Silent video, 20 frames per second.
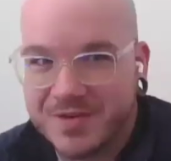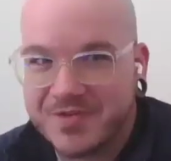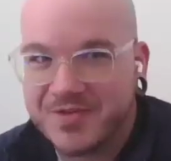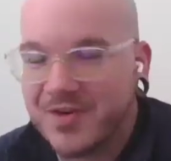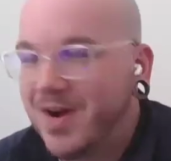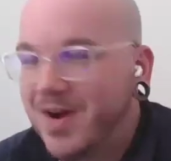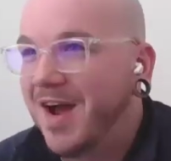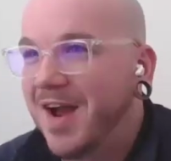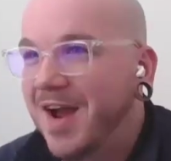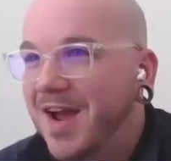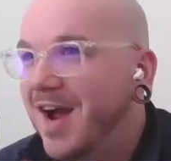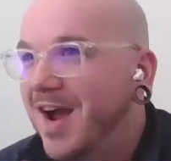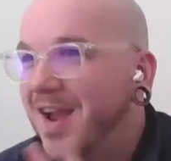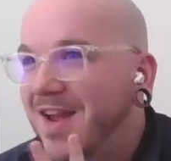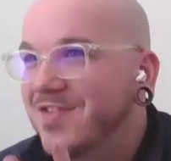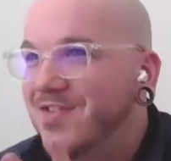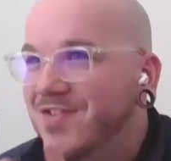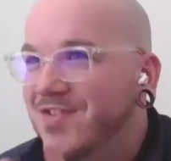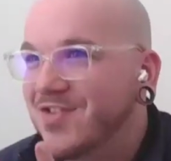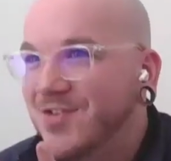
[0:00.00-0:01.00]
So I, I
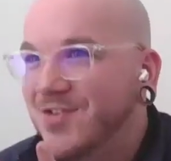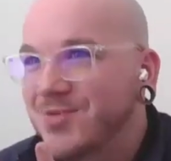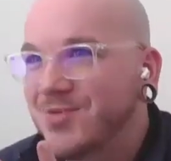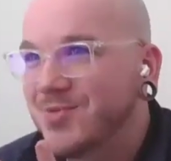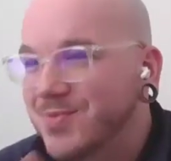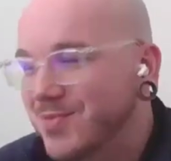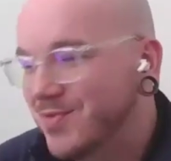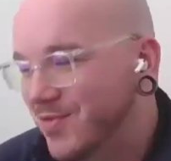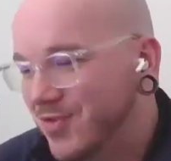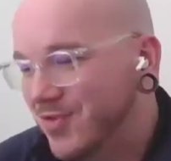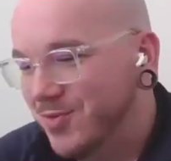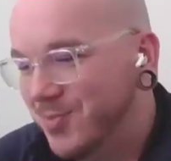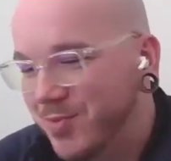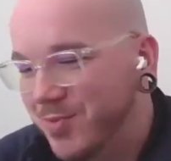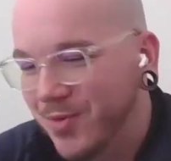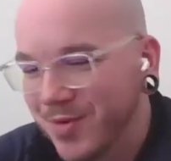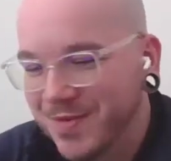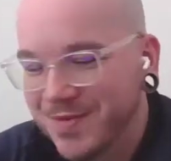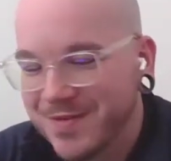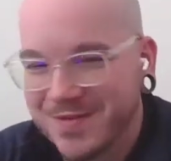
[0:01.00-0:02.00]
had two two
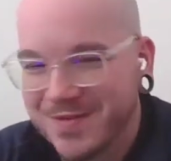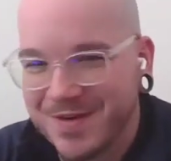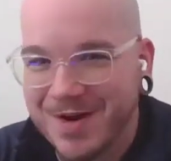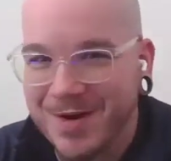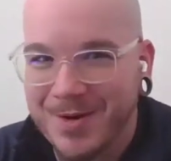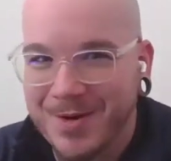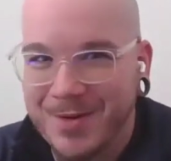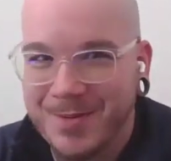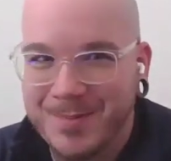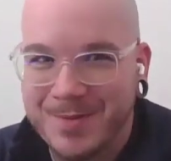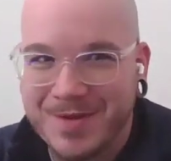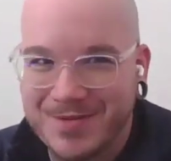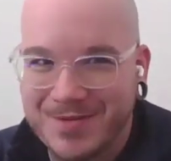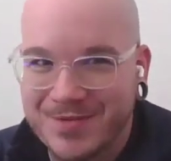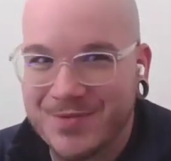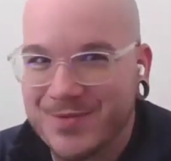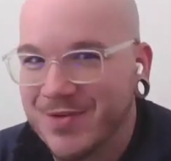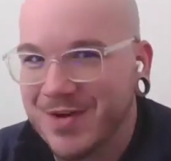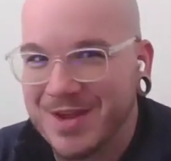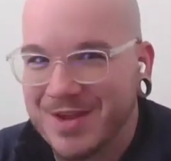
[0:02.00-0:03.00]
points. Um, it's
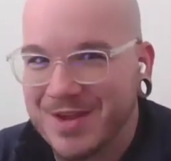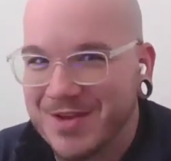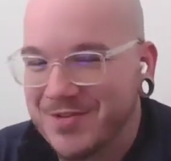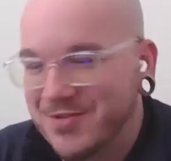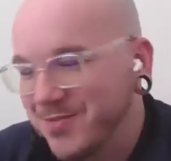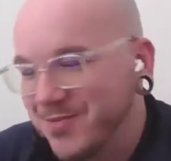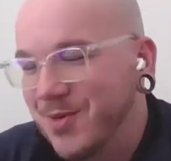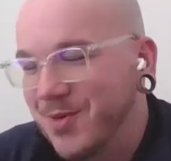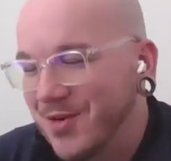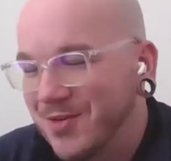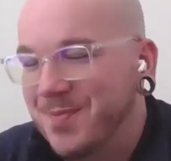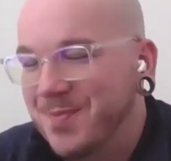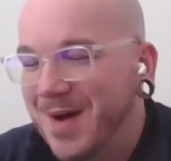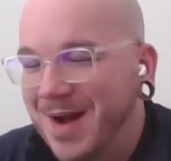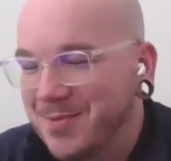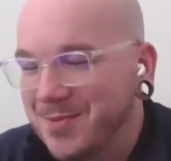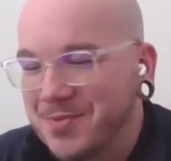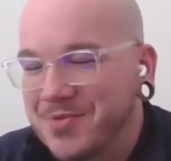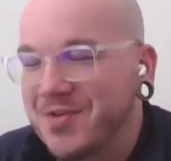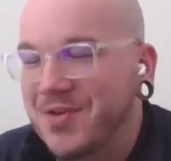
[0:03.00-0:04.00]
funny because one of
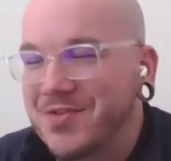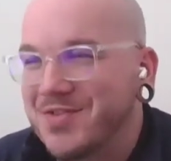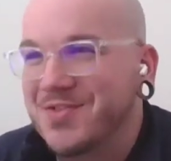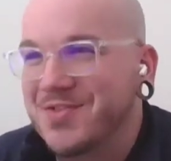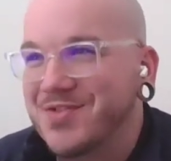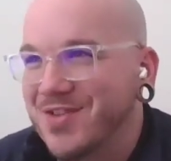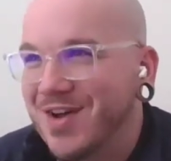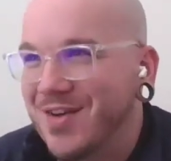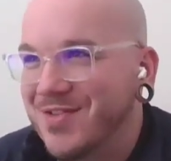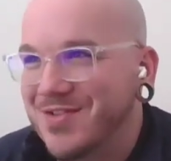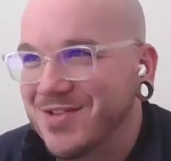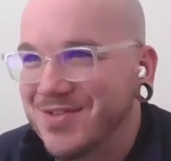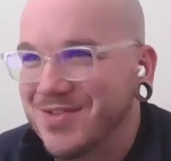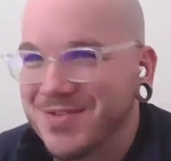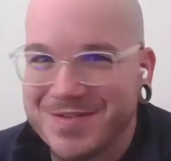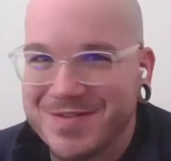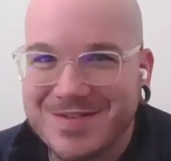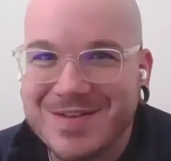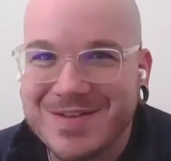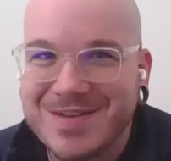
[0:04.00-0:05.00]
mine was also soft
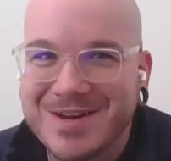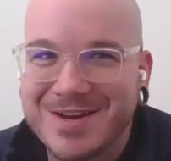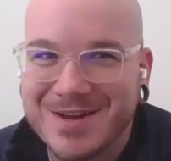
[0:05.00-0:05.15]
skills.